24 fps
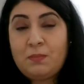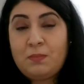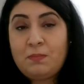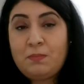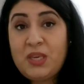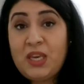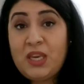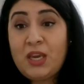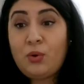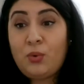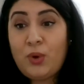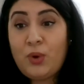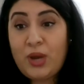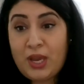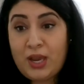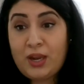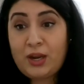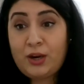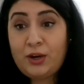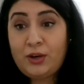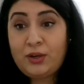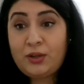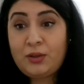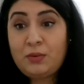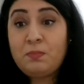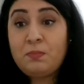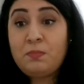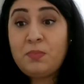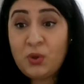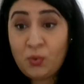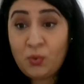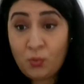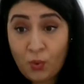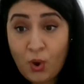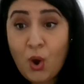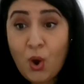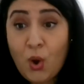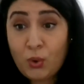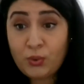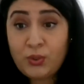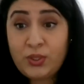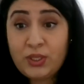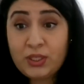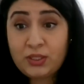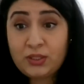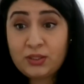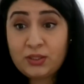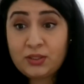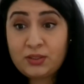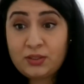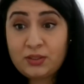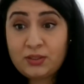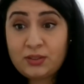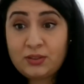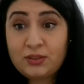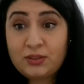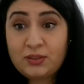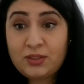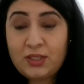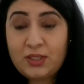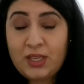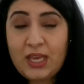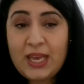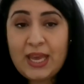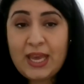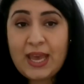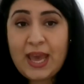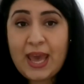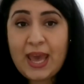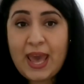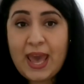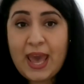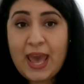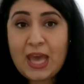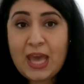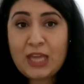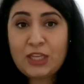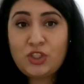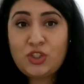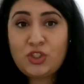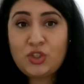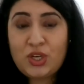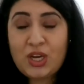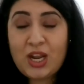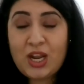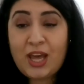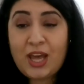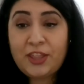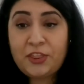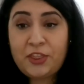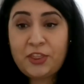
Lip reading: Be aware, be woke, and do not